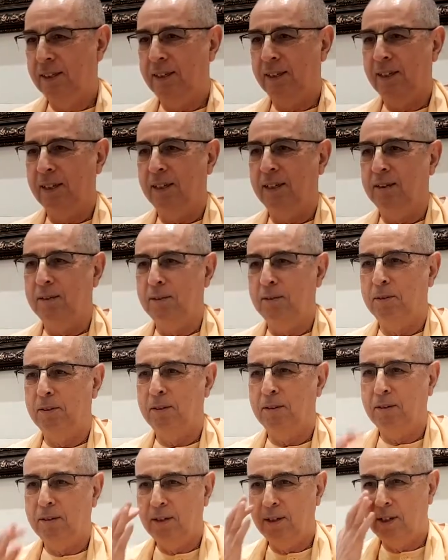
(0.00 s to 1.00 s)
uh,
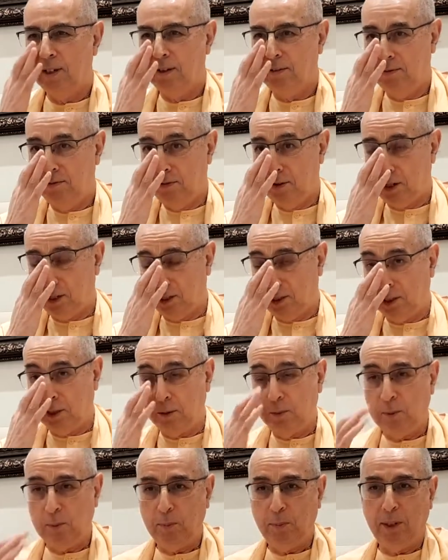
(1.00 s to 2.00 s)
Fell a little
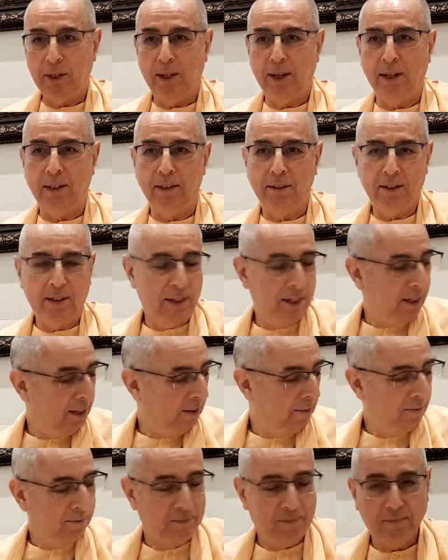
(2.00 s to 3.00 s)
bit behind today.
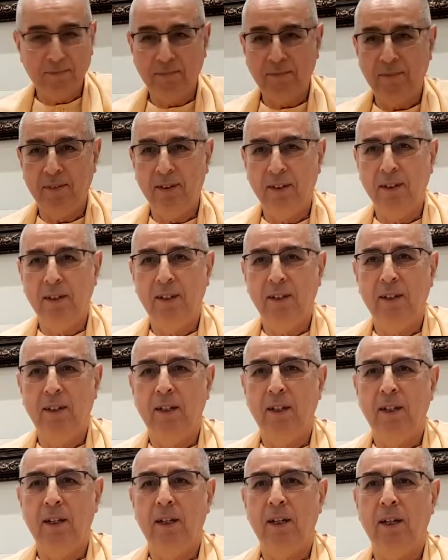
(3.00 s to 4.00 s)

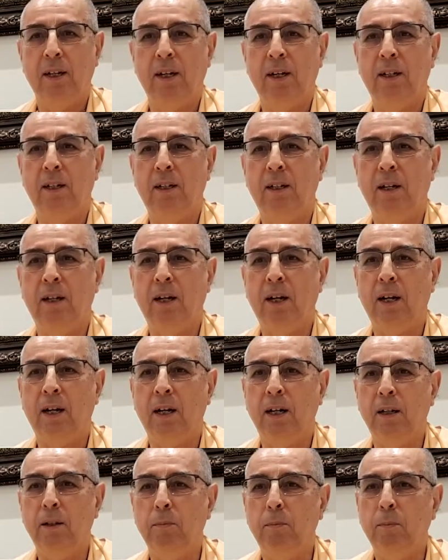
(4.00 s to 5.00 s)

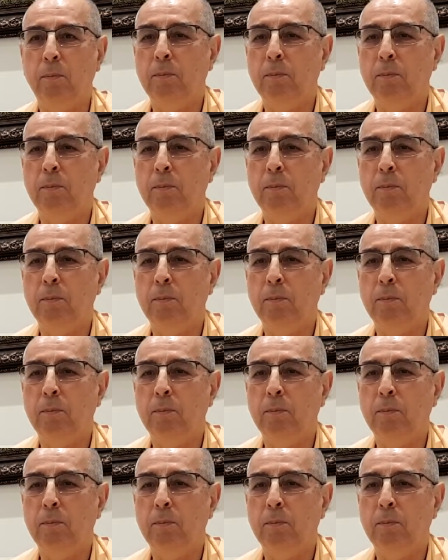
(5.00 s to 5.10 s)
I